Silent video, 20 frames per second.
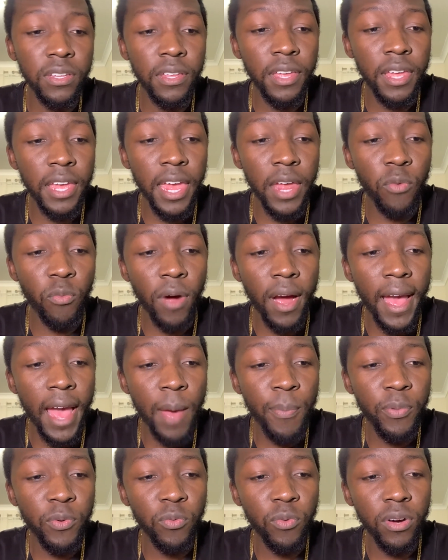And what
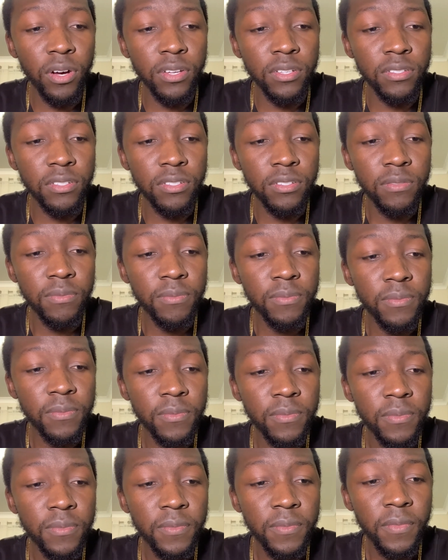happened was,
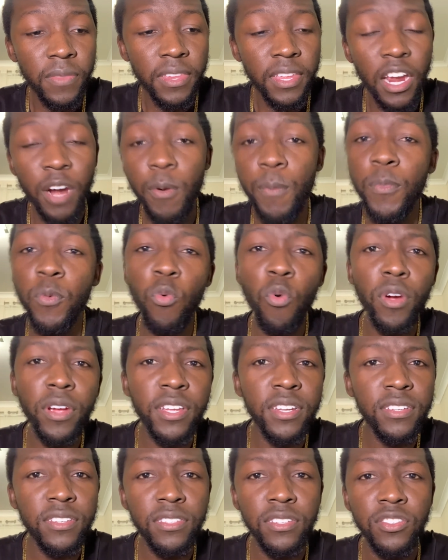I remember walking
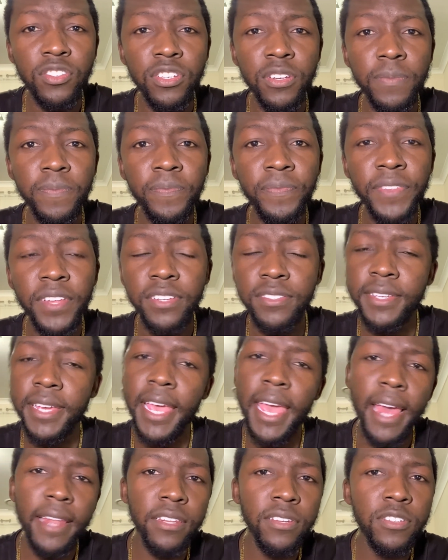into the gym. I was like, hey,
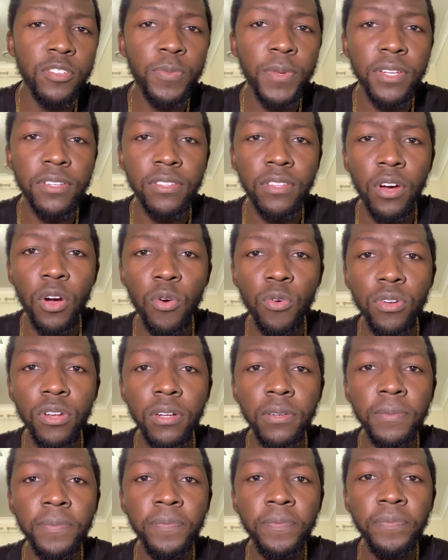I need to speak to the owner.
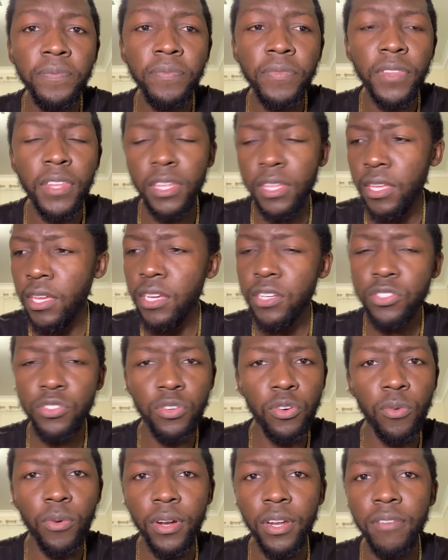I'm like, yeah, sure,
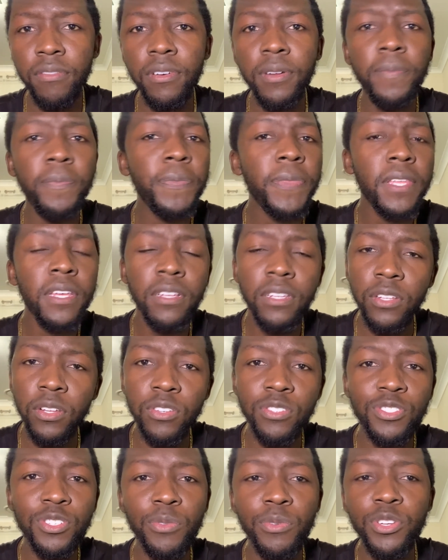whatever. Long
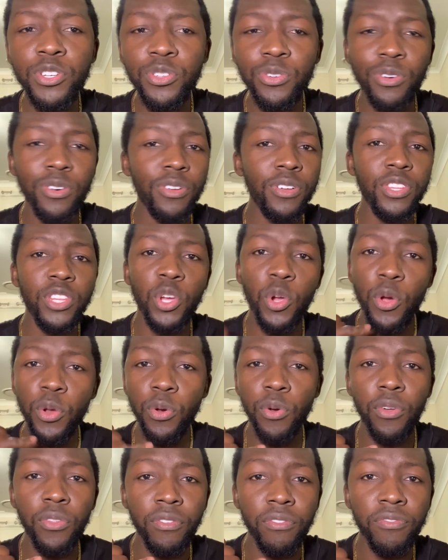story short, got the owner
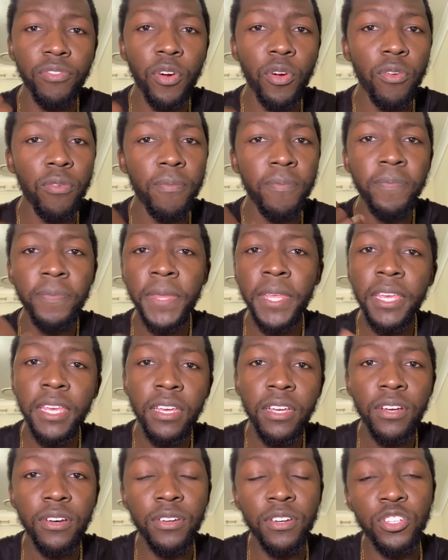on the phone.
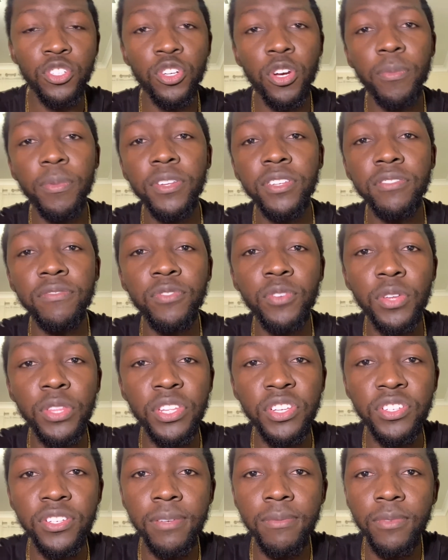Got a job interview at the
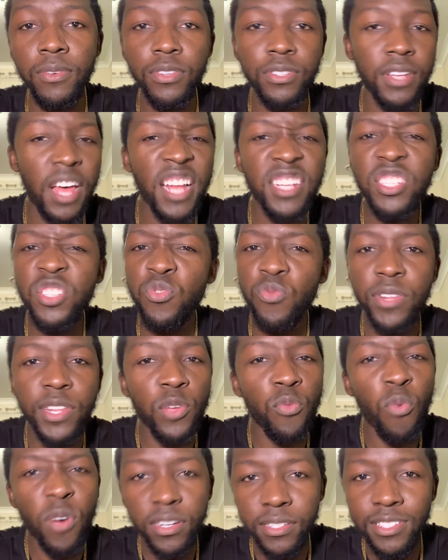gym because I just really
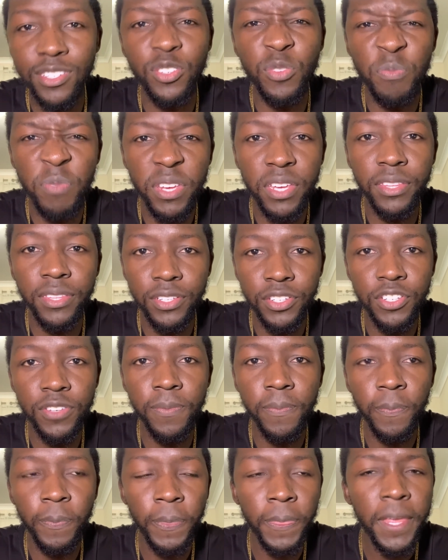wanted to be in the
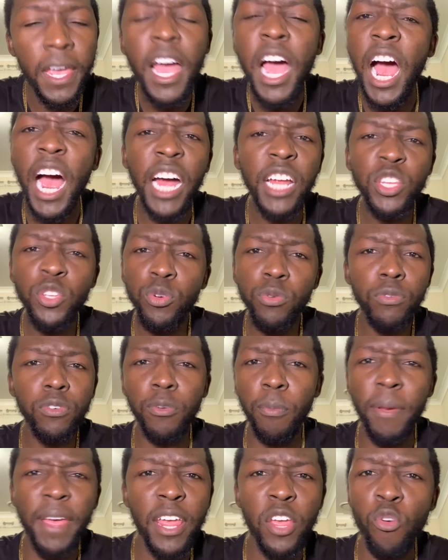gym. I knew it would
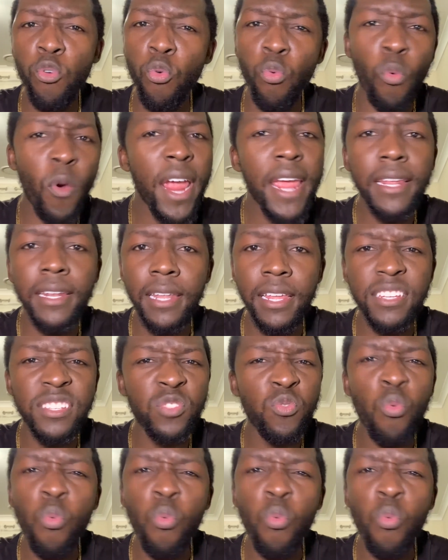pay way less.